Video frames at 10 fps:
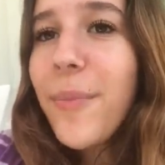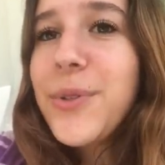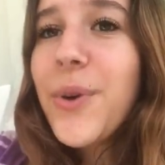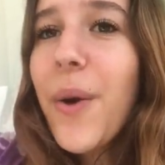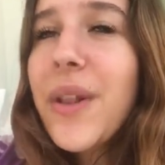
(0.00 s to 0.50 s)

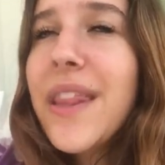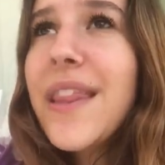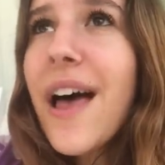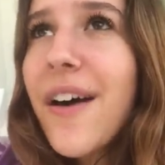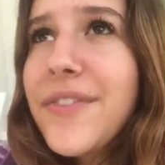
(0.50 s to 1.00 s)
So I would
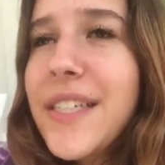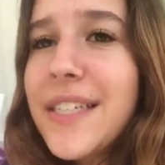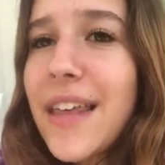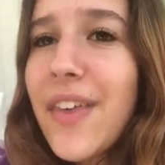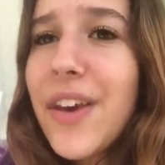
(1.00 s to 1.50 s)
love to
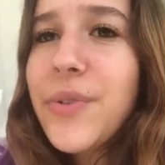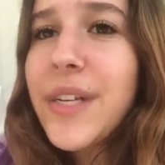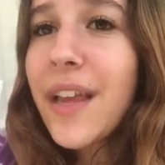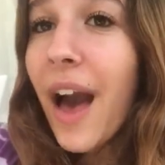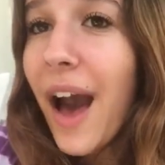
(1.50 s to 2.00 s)
say thank you
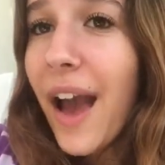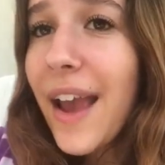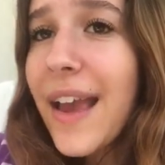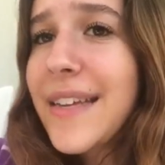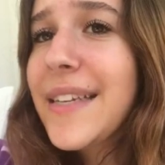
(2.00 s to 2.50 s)
to
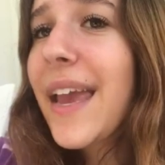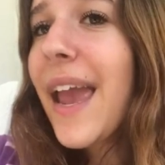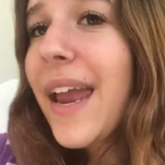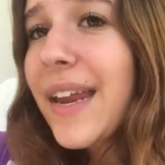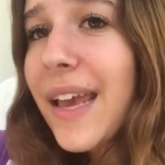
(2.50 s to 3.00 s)
Guy and to
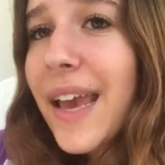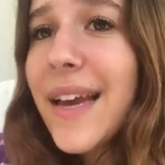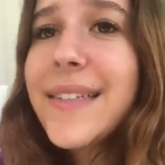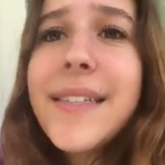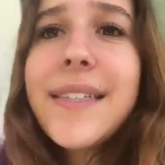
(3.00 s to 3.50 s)

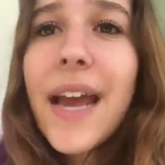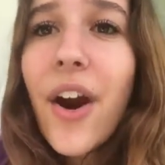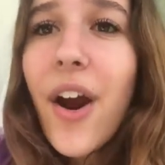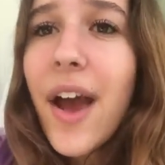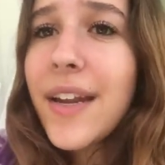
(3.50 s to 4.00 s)
Katie and to
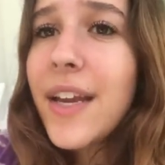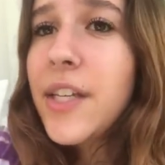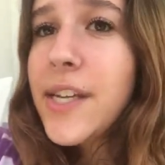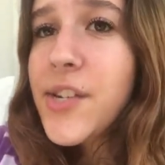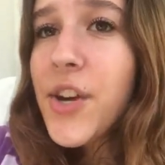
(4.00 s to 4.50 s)
Sarah and
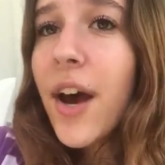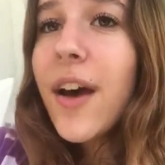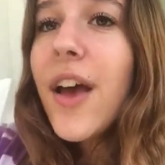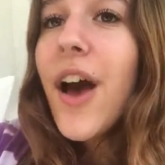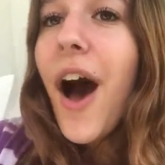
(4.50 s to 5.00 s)
Khadija.